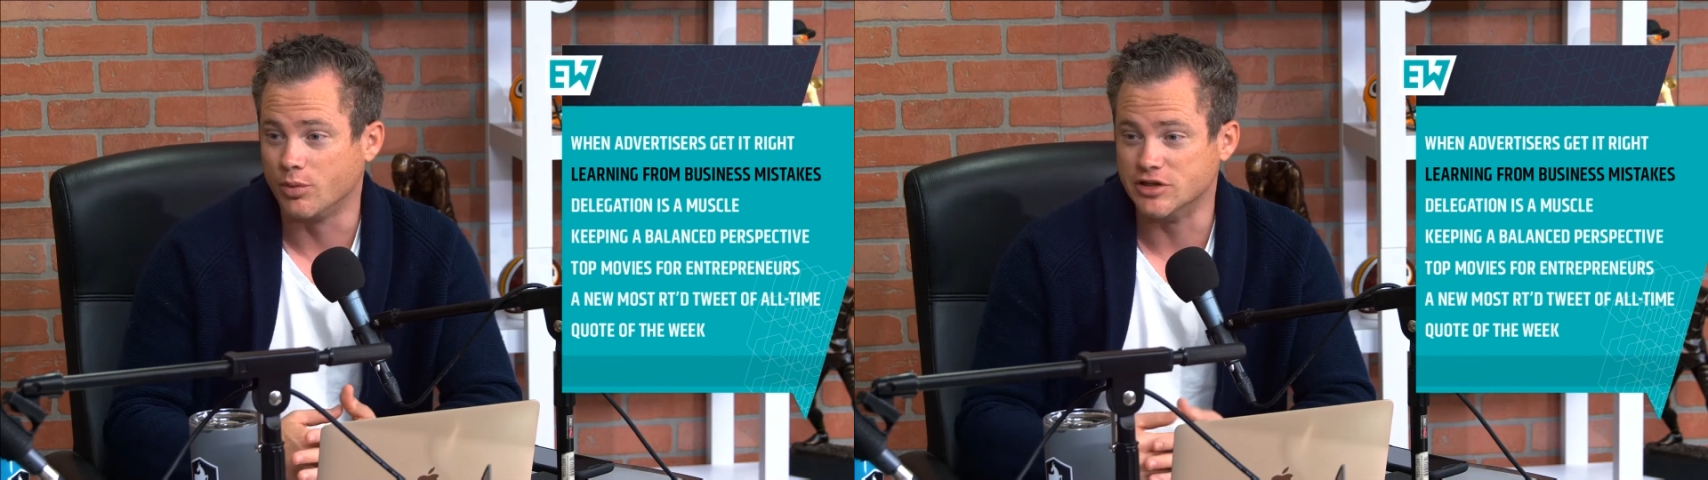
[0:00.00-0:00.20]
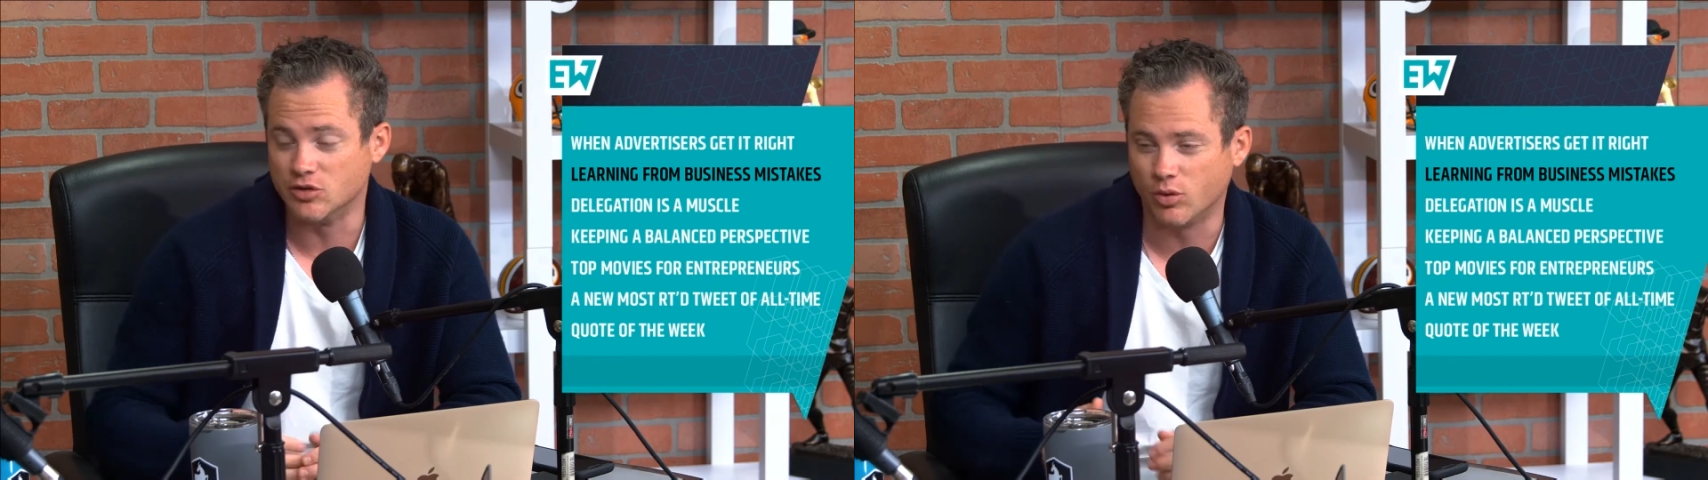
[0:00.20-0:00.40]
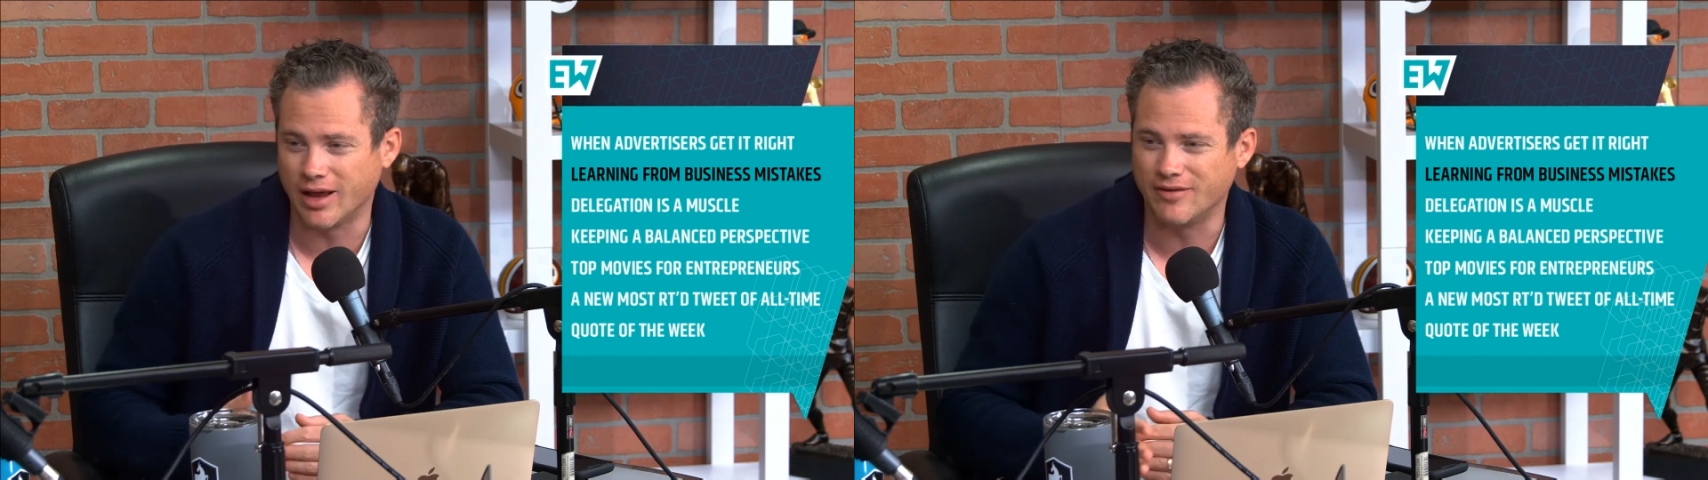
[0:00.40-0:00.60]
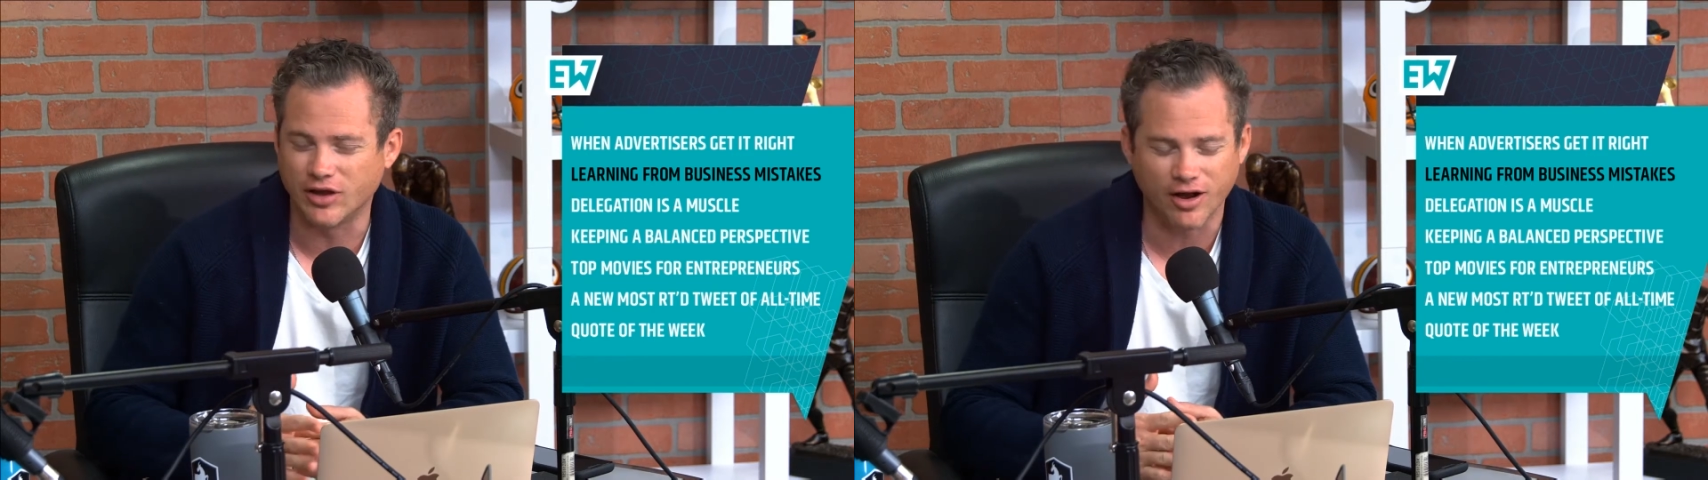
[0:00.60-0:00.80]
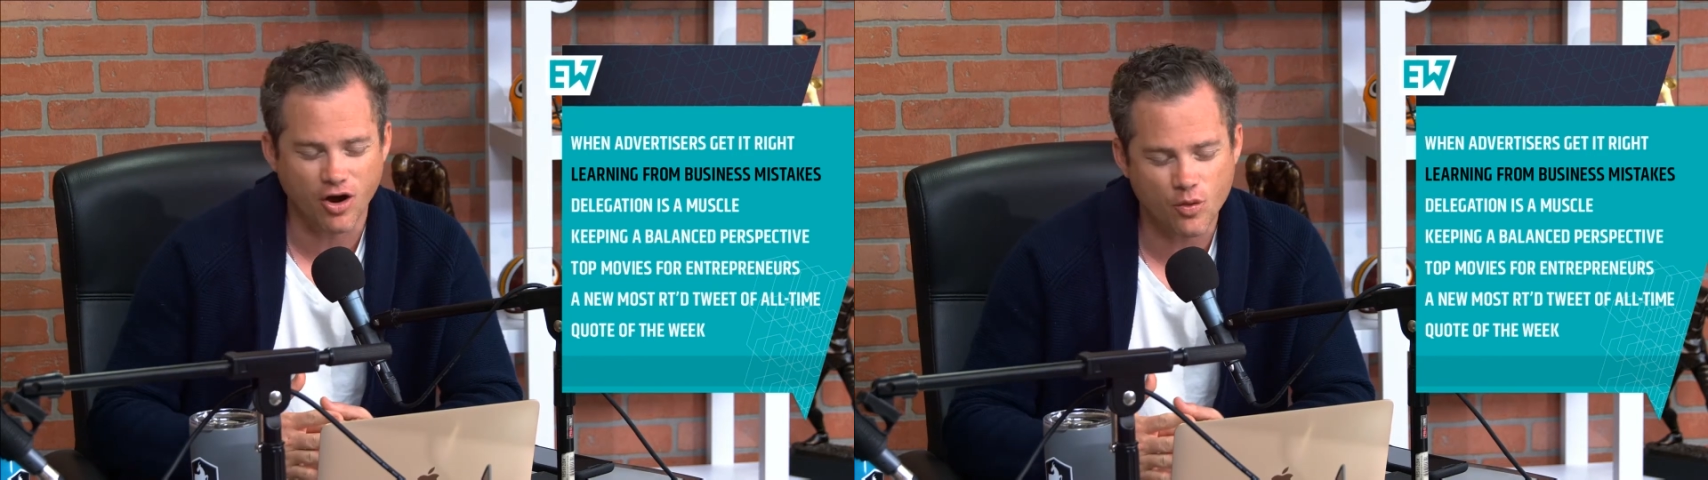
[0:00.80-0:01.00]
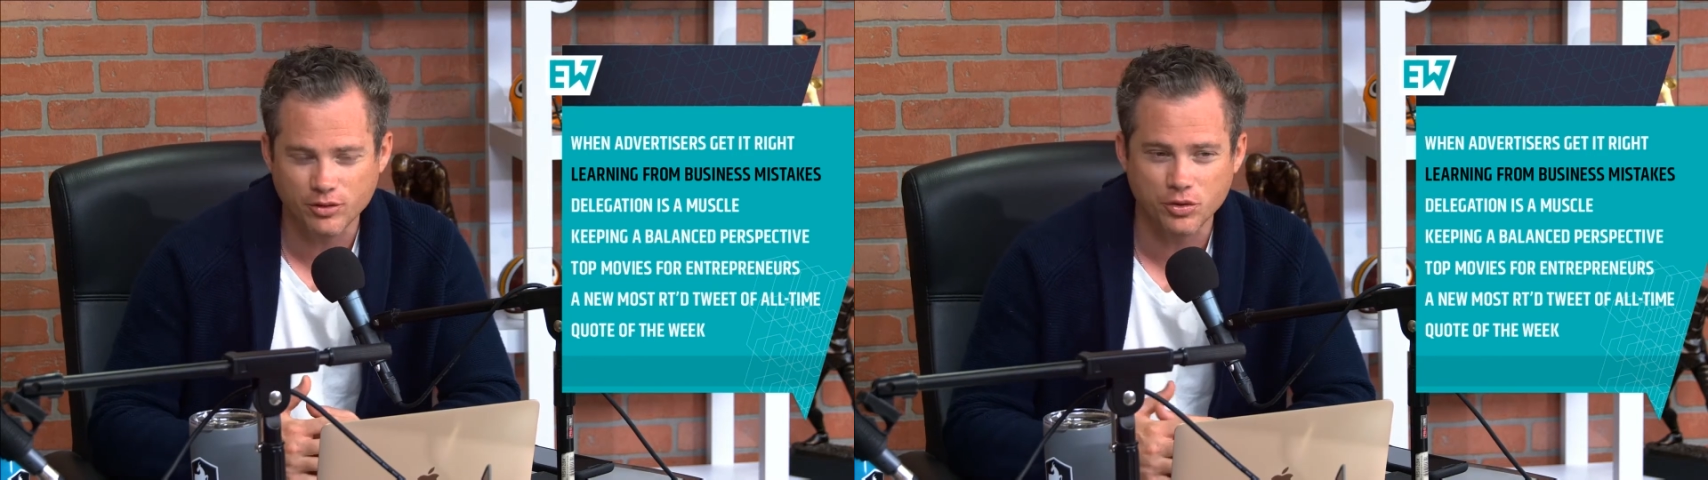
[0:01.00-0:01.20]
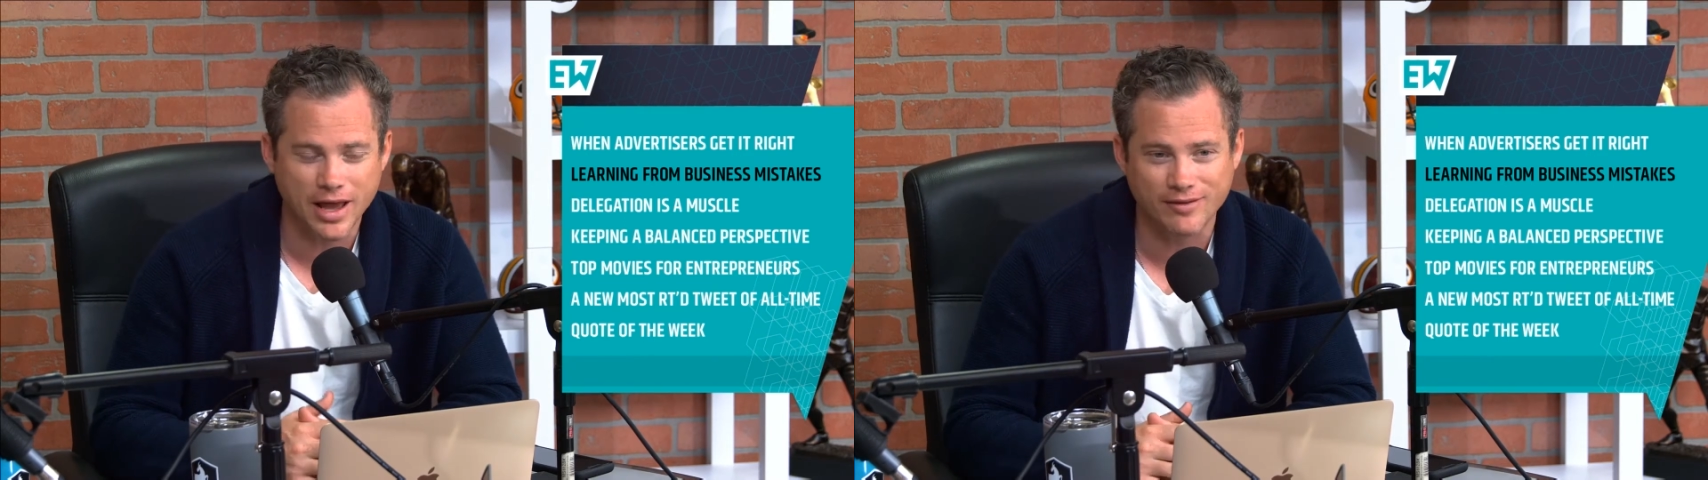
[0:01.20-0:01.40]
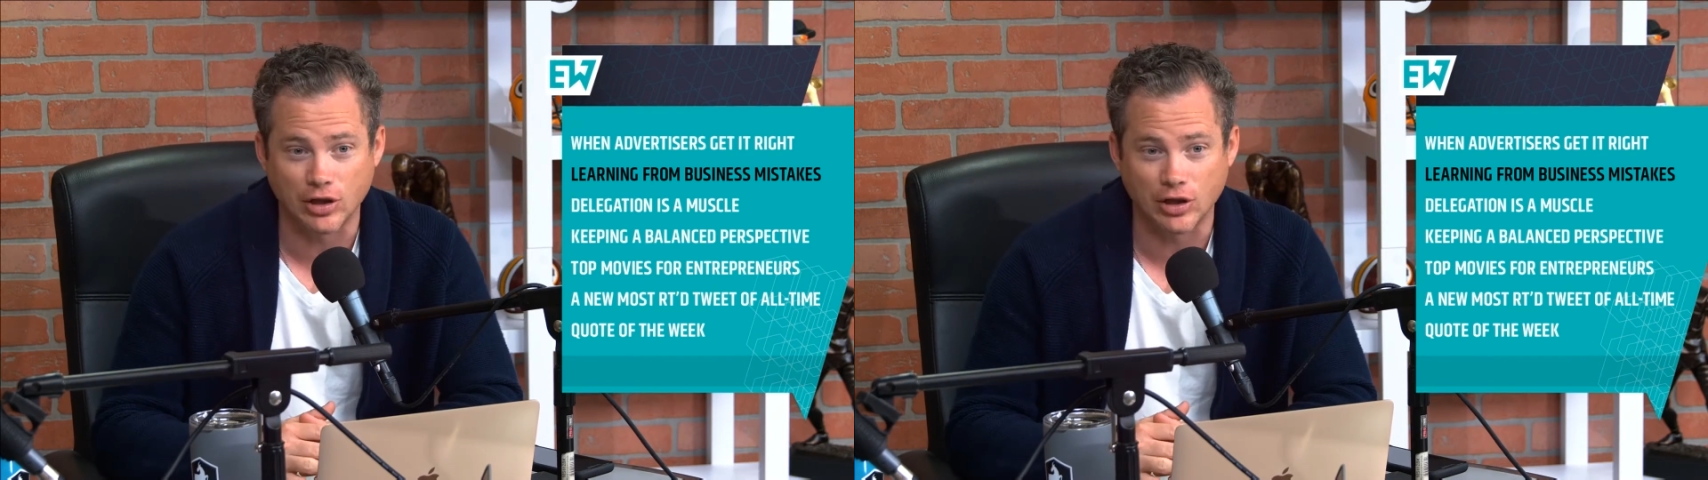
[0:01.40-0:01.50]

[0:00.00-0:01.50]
where we didn't want to have like oh we don't want to